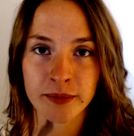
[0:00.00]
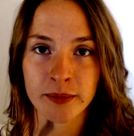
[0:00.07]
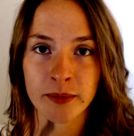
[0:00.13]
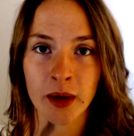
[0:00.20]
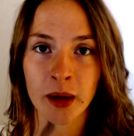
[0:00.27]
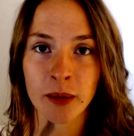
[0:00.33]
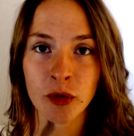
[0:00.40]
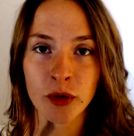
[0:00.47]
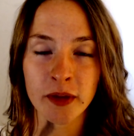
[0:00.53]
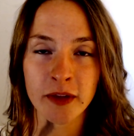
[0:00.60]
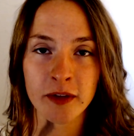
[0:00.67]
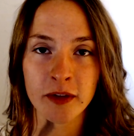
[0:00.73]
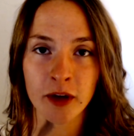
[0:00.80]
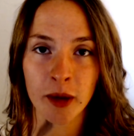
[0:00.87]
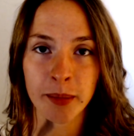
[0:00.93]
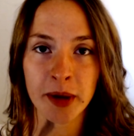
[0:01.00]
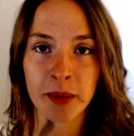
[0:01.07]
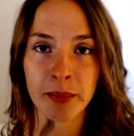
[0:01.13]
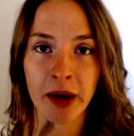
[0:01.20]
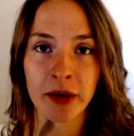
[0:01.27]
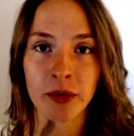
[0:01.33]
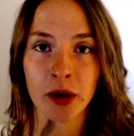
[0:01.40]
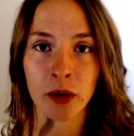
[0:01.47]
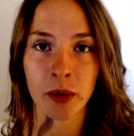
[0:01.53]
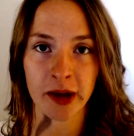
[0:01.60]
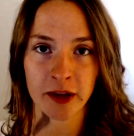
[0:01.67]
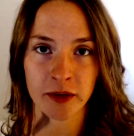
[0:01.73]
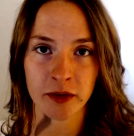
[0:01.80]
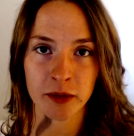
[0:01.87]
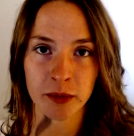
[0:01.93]
I'm doing this topic by
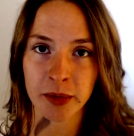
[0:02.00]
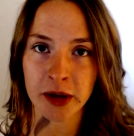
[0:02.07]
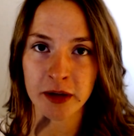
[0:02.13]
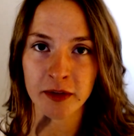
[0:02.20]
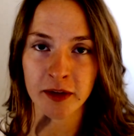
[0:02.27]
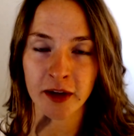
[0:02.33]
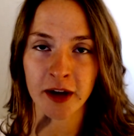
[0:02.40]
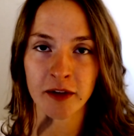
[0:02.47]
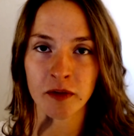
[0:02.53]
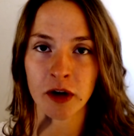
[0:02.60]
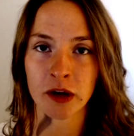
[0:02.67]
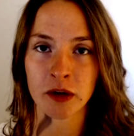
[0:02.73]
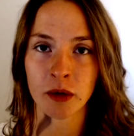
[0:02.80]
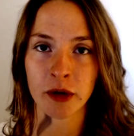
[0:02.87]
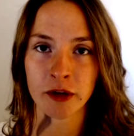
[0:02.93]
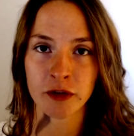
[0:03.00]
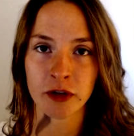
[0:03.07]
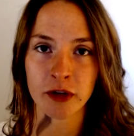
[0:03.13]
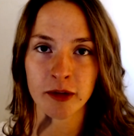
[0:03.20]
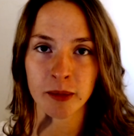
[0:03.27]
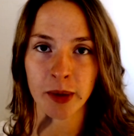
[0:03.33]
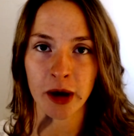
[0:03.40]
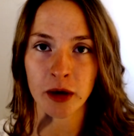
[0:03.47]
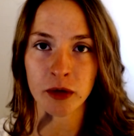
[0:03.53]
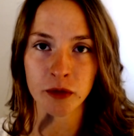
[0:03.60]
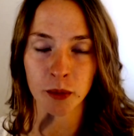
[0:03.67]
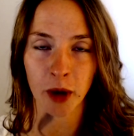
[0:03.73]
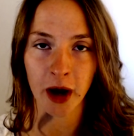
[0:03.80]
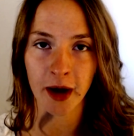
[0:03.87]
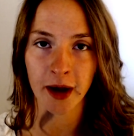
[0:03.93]
request because I have gotten questions about
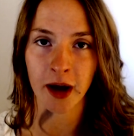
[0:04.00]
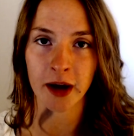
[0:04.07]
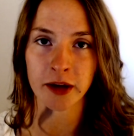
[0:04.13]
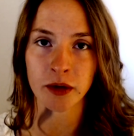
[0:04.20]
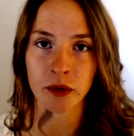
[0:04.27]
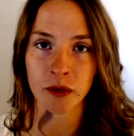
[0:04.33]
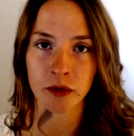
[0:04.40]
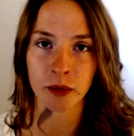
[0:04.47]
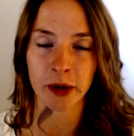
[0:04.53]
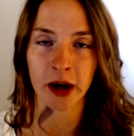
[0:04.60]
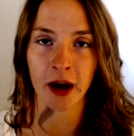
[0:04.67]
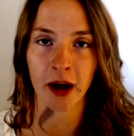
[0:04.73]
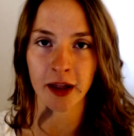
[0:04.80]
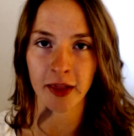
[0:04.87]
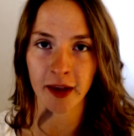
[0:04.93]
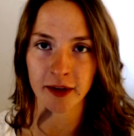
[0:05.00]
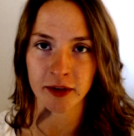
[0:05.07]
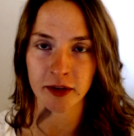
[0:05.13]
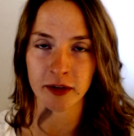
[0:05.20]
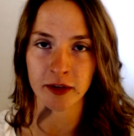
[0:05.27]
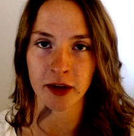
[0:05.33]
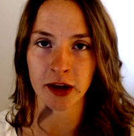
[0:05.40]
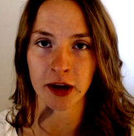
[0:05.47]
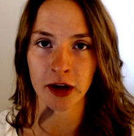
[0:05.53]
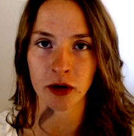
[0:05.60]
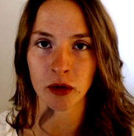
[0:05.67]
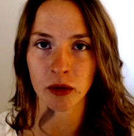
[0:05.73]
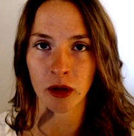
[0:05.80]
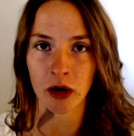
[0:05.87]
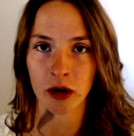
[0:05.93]
why I used to wear eyeglasses and I no
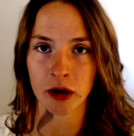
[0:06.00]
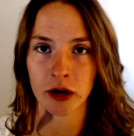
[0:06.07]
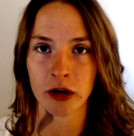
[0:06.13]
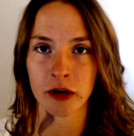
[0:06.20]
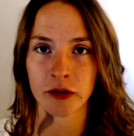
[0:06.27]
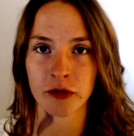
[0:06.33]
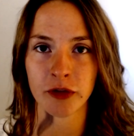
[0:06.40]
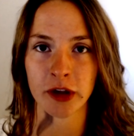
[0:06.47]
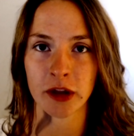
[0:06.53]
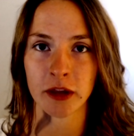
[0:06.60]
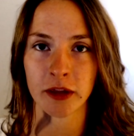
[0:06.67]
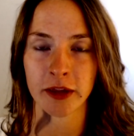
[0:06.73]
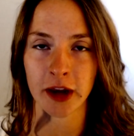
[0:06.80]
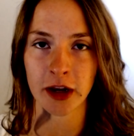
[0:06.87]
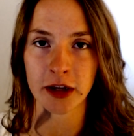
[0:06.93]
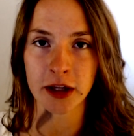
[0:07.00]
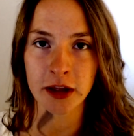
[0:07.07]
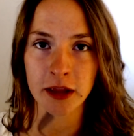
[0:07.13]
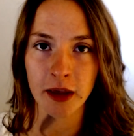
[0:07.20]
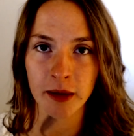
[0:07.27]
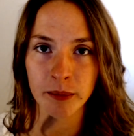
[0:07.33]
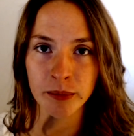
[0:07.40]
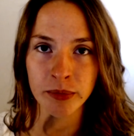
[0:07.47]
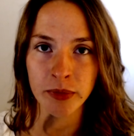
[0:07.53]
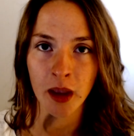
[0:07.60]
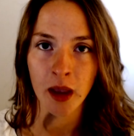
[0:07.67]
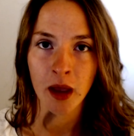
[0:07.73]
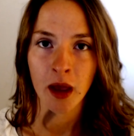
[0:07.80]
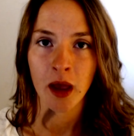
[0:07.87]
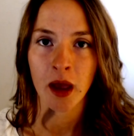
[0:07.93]
longer feel that I need them.
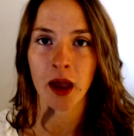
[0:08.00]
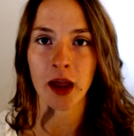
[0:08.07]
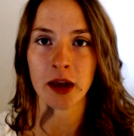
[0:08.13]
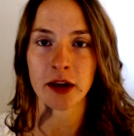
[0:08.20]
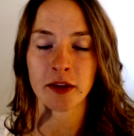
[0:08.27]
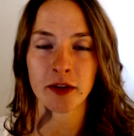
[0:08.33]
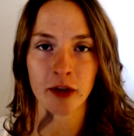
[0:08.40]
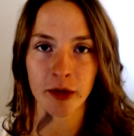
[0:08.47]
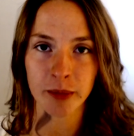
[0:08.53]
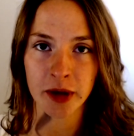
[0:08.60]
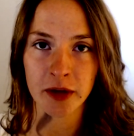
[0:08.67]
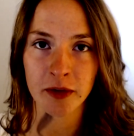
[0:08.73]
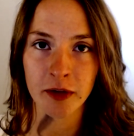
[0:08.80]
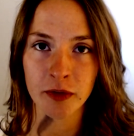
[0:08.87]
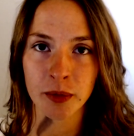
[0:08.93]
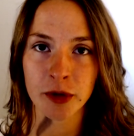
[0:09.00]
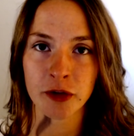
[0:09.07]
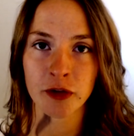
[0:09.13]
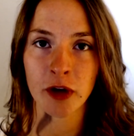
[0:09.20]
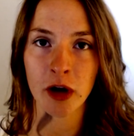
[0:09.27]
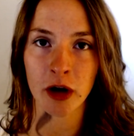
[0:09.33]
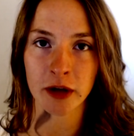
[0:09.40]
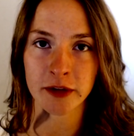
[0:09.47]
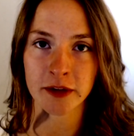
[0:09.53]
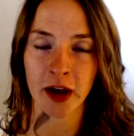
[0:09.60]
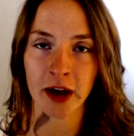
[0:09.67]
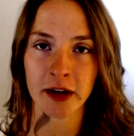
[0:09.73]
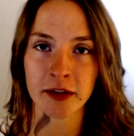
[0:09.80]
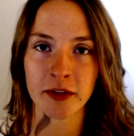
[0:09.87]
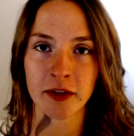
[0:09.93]
And it's not because I switched to contacts.